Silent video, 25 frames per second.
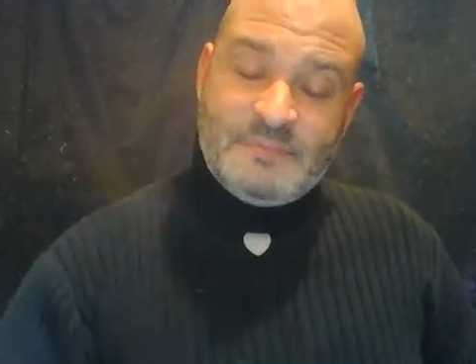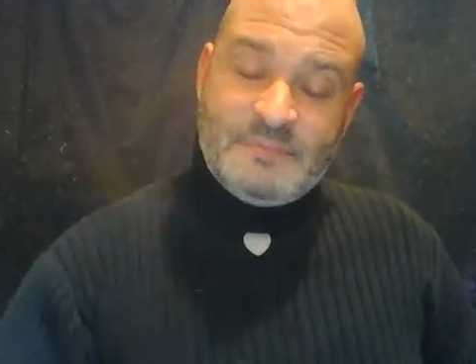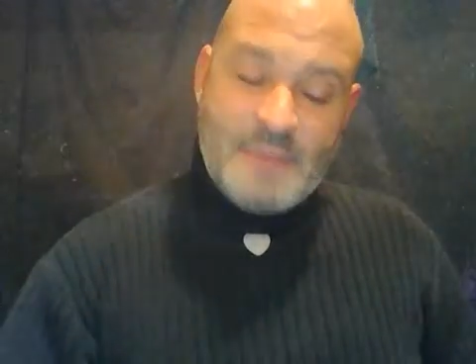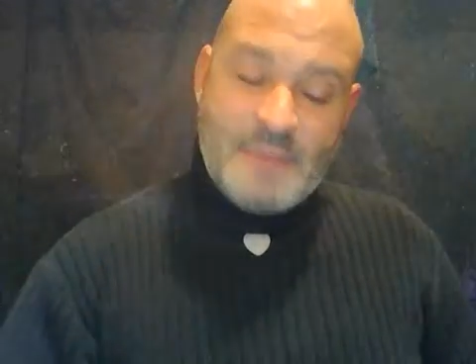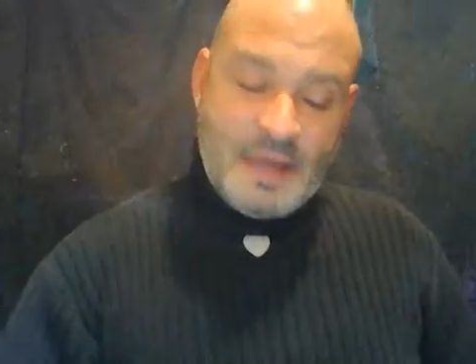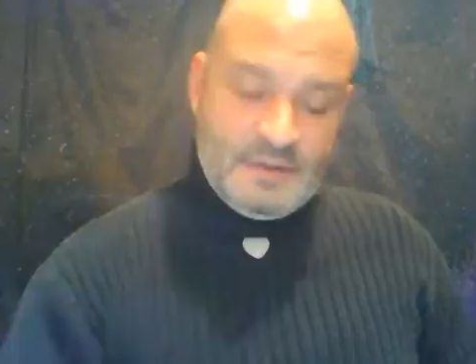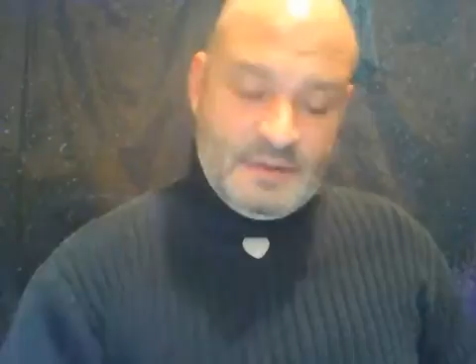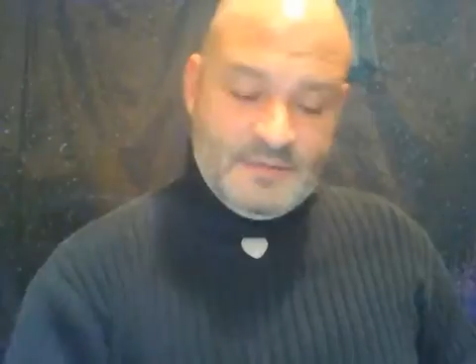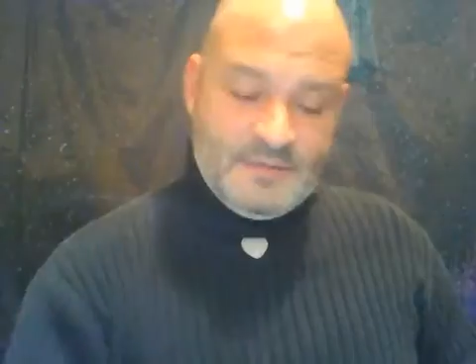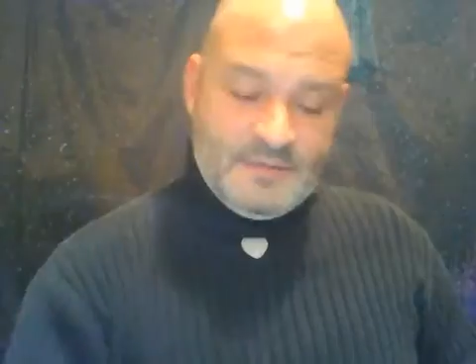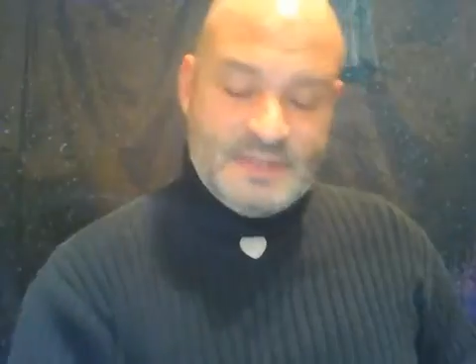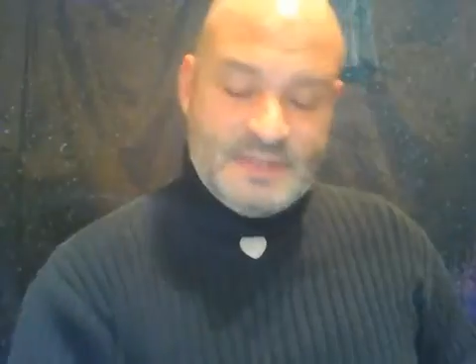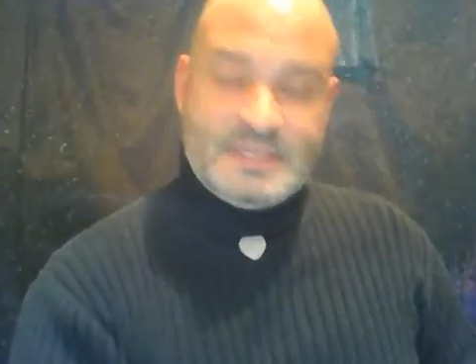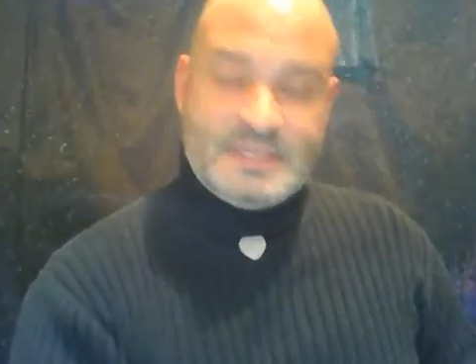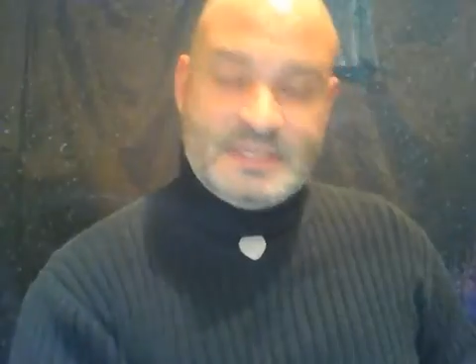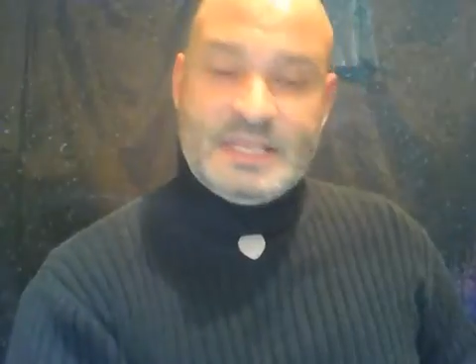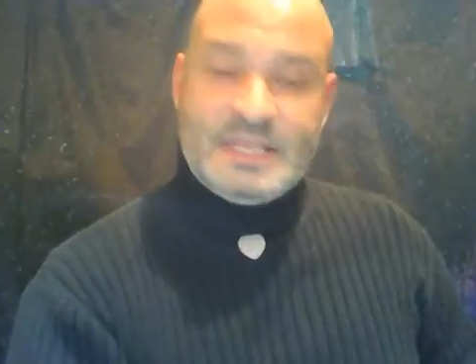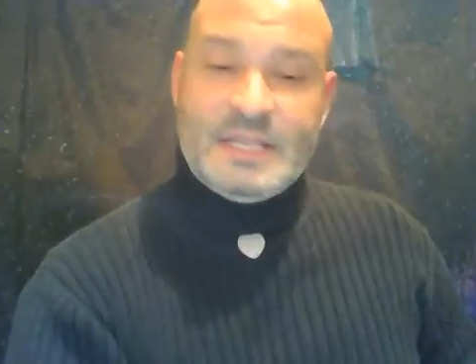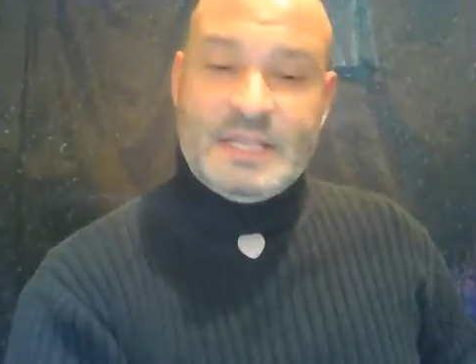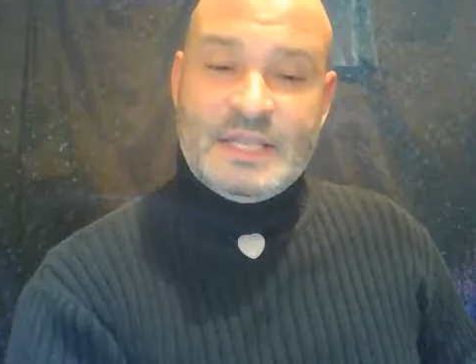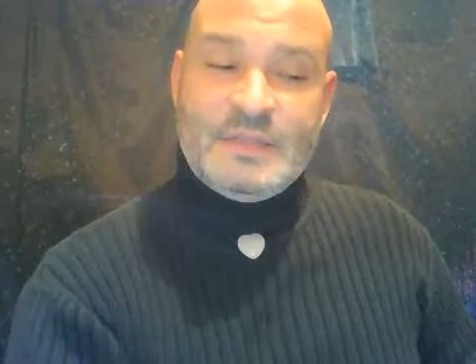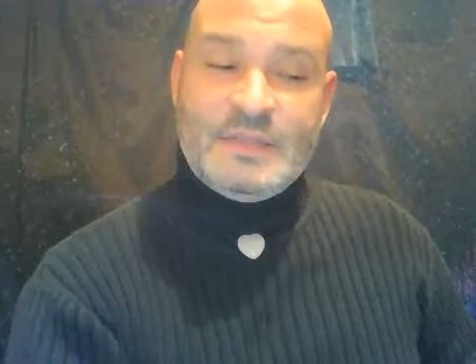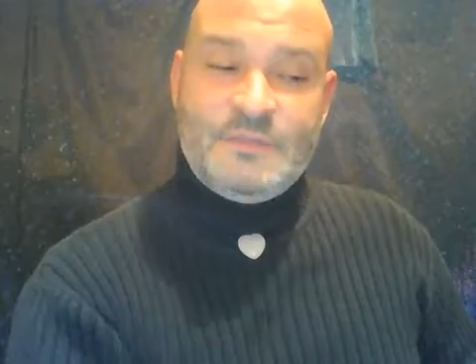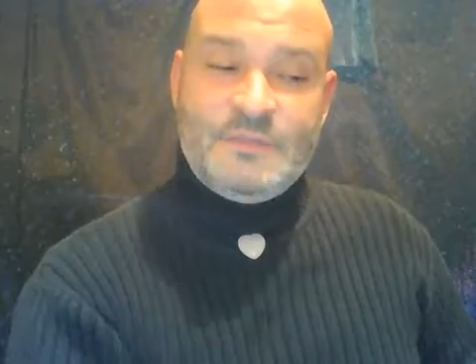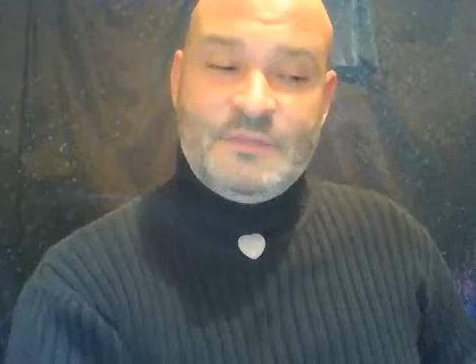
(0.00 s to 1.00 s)
manifesting
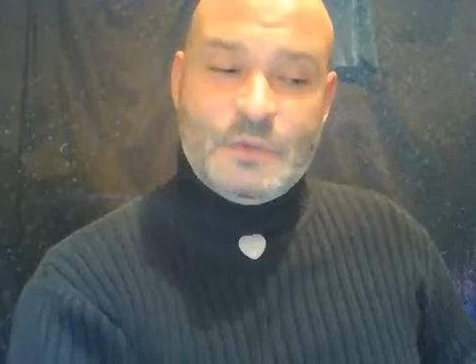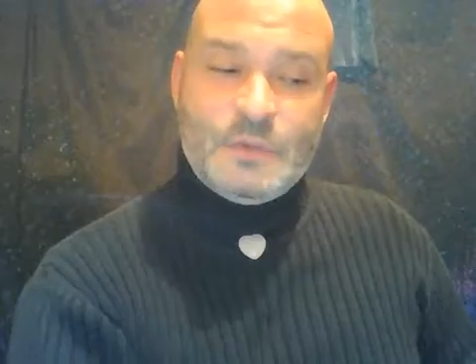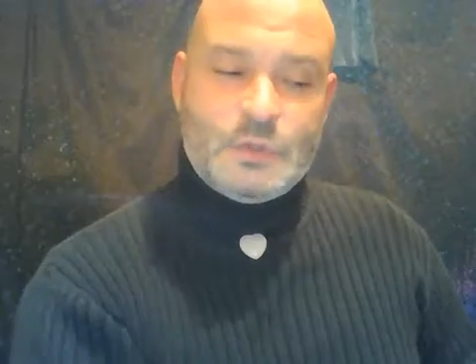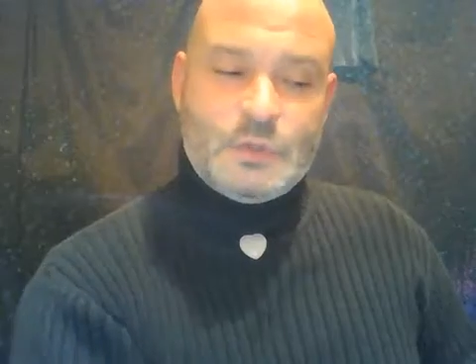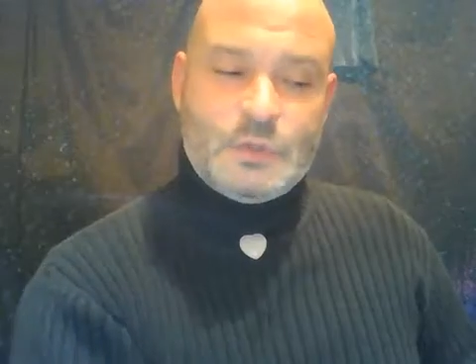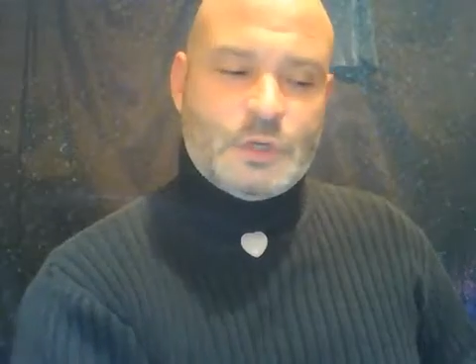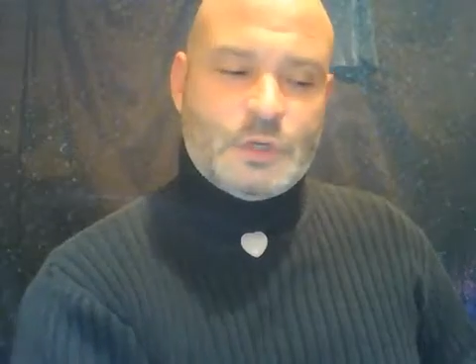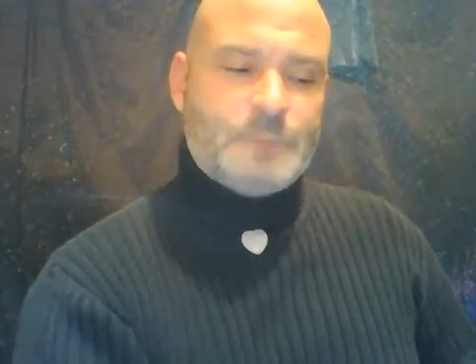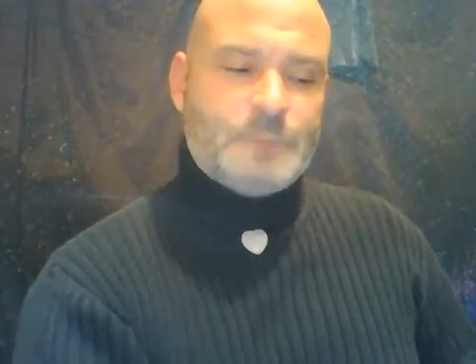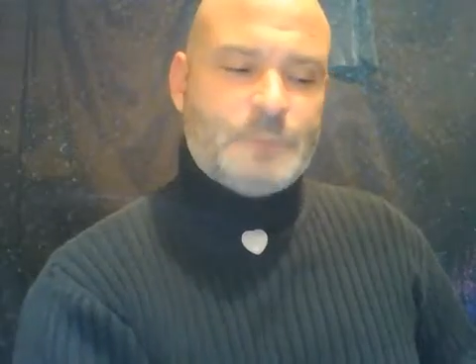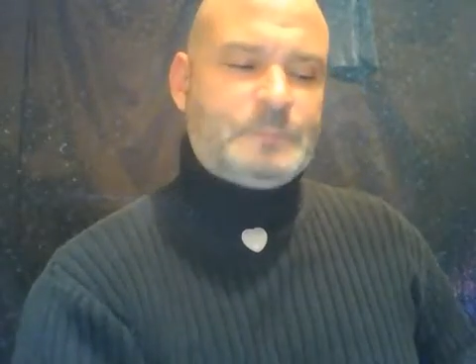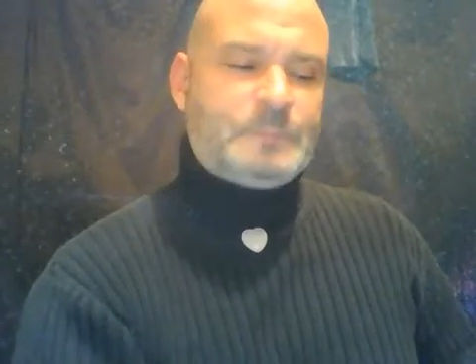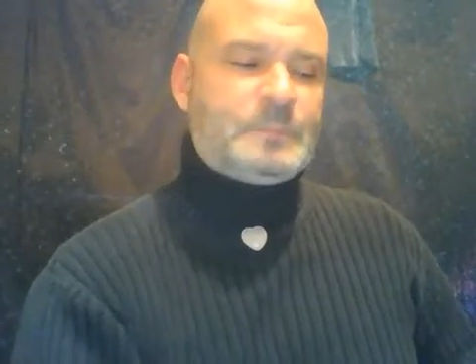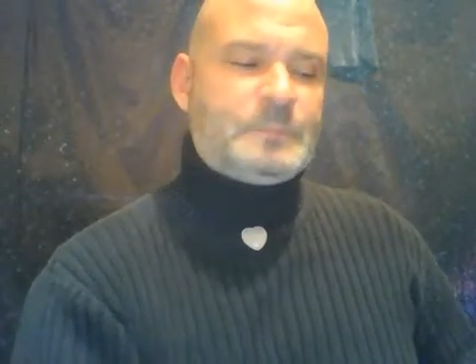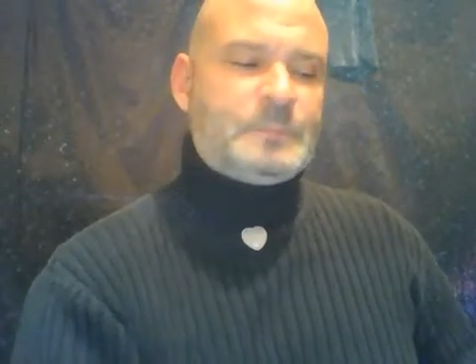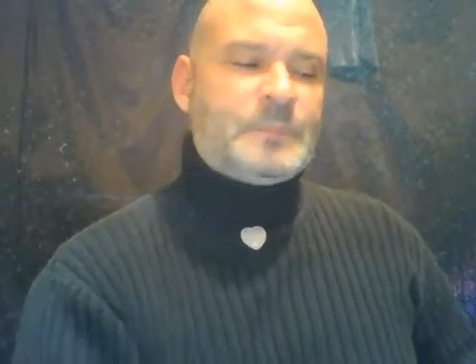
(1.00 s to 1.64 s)
in the future.